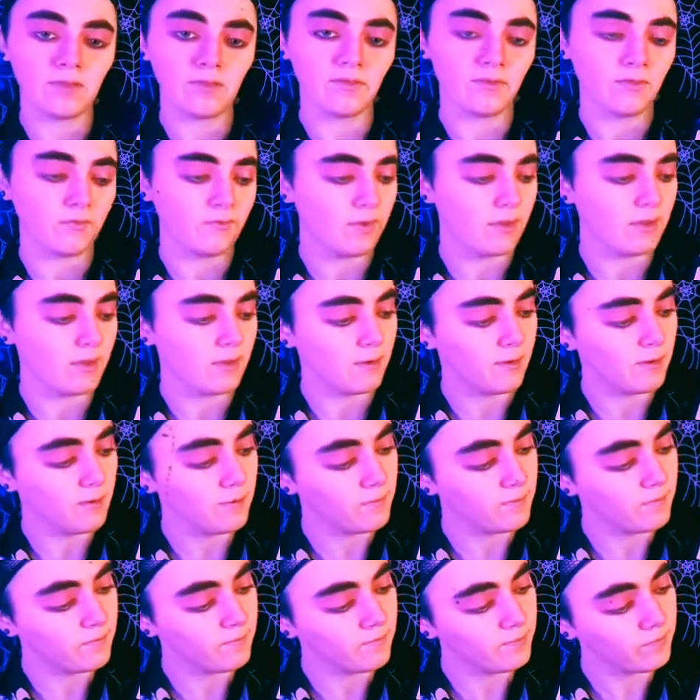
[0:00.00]
one right here.
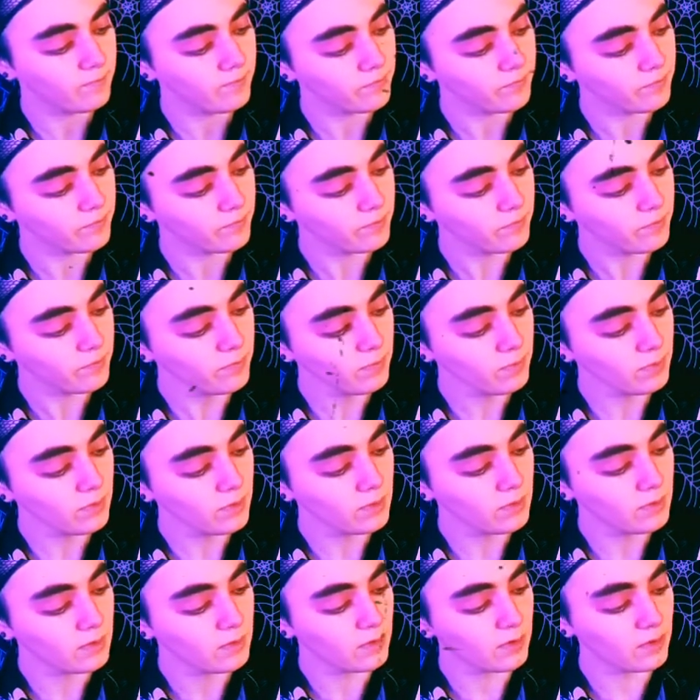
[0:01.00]

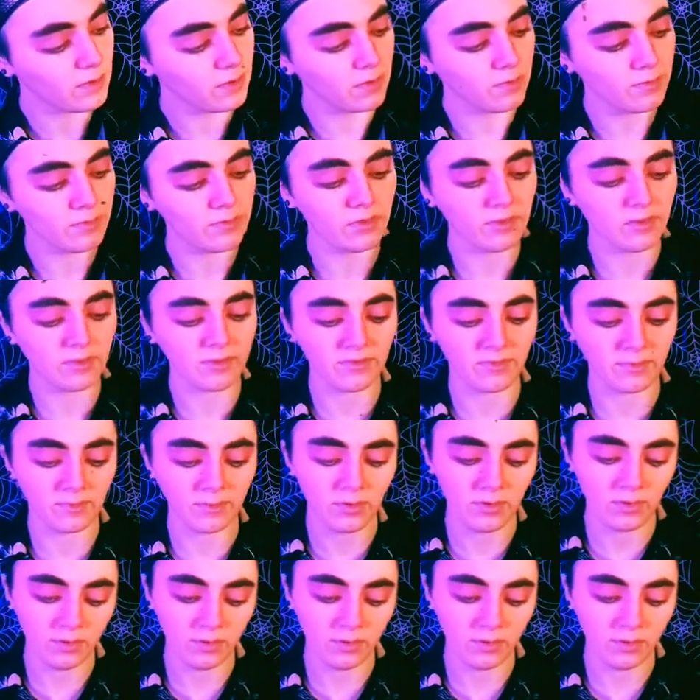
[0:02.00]
We're going to go into this one.